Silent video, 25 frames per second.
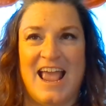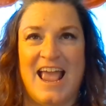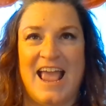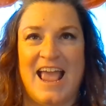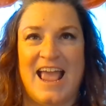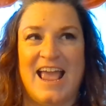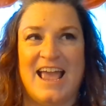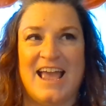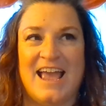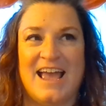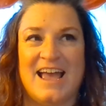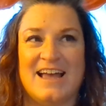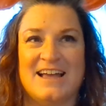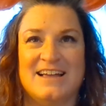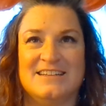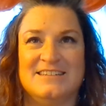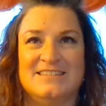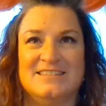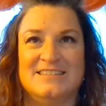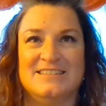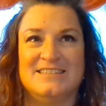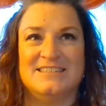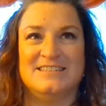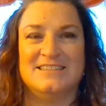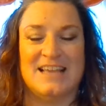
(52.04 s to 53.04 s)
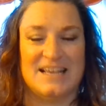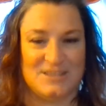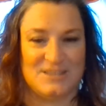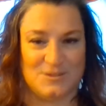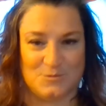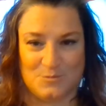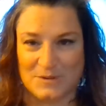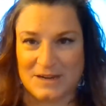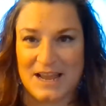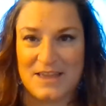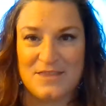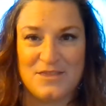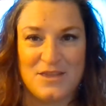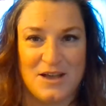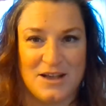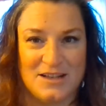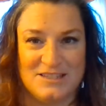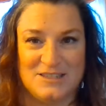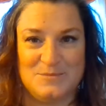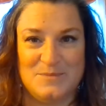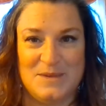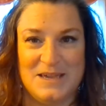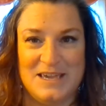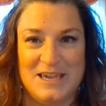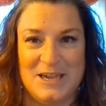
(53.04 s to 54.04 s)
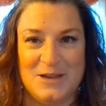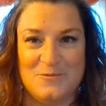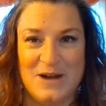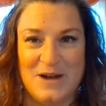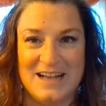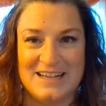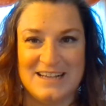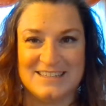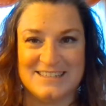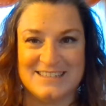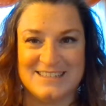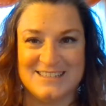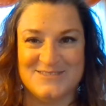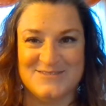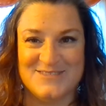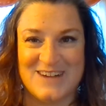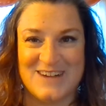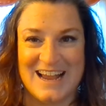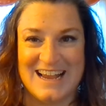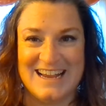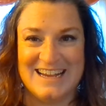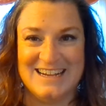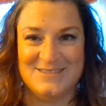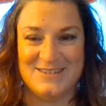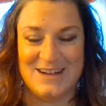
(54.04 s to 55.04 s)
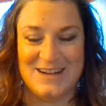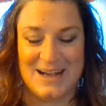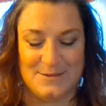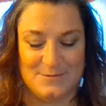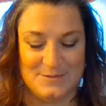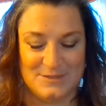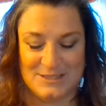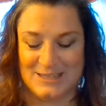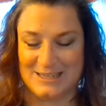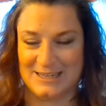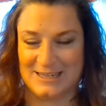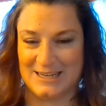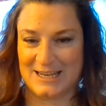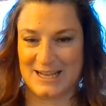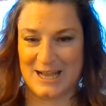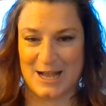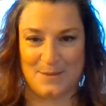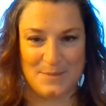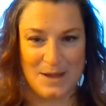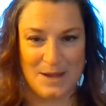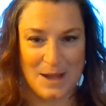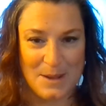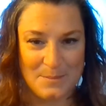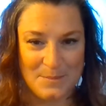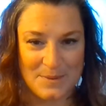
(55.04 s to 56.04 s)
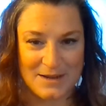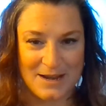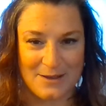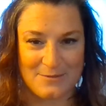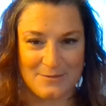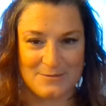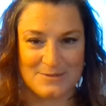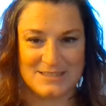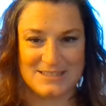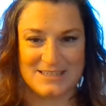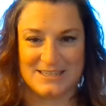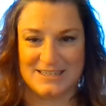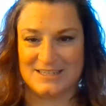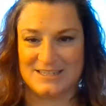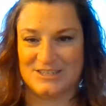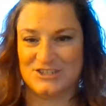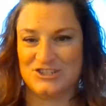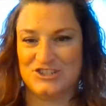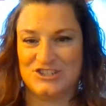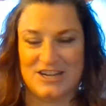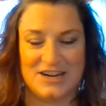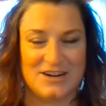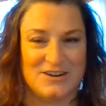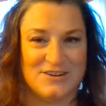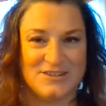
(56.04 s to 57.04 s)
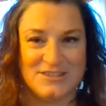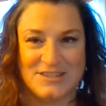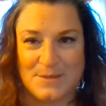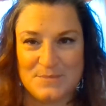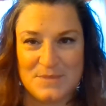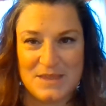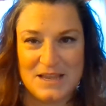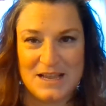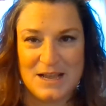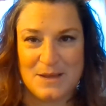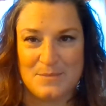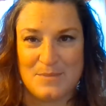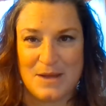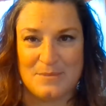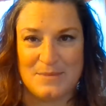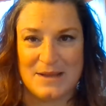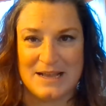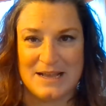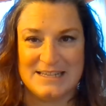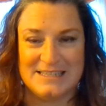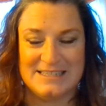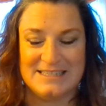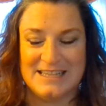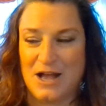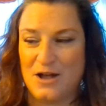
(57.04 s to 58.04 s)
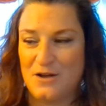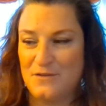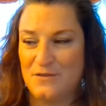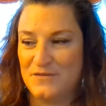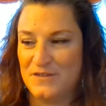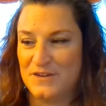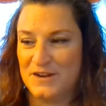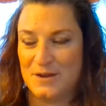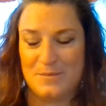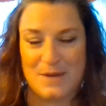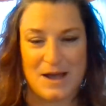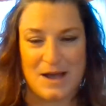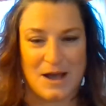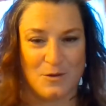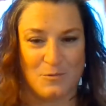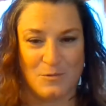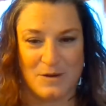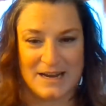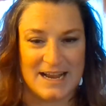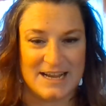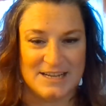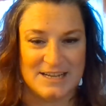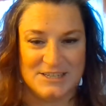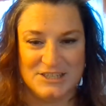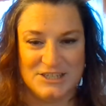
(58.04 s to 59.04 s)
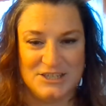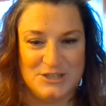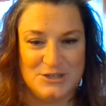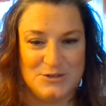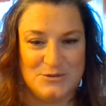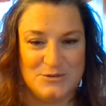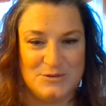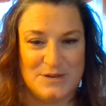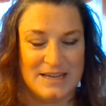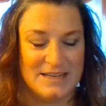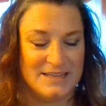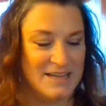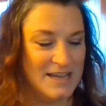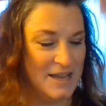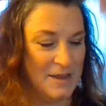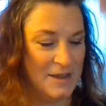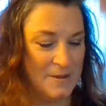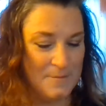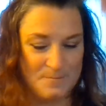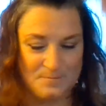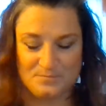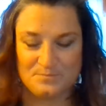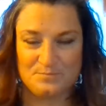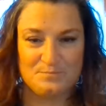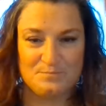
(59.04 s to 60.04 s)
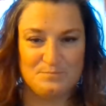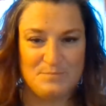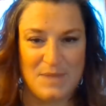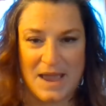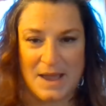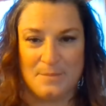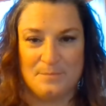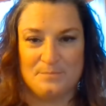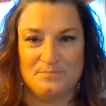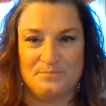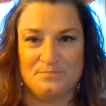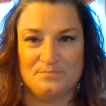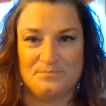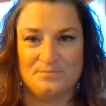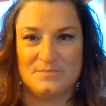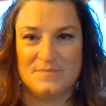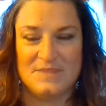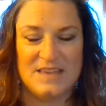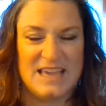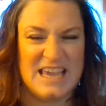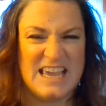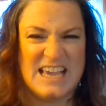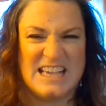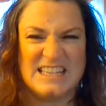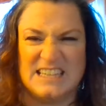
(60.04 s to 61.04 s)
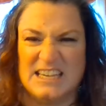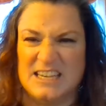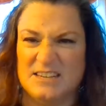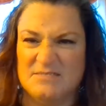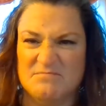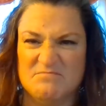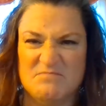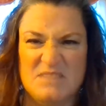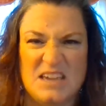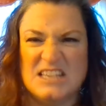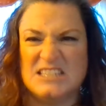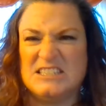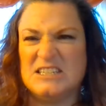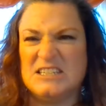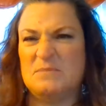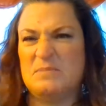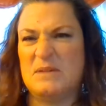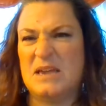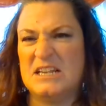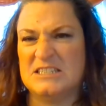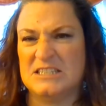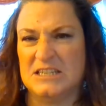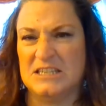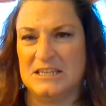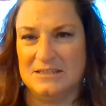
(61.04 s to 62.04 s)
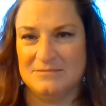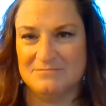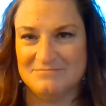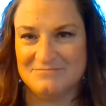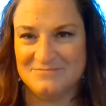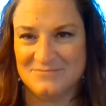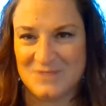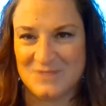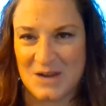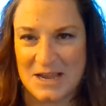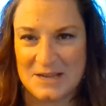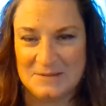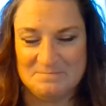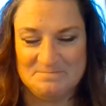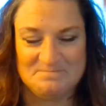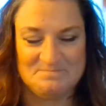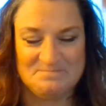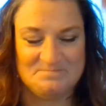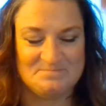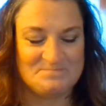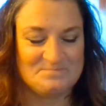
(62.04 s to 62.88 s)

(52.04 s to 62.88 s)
And that's what I thought speaking was, right? I was going to come up and I was going to share something about myself and about what I do, and bam, easy, easy peasy, right?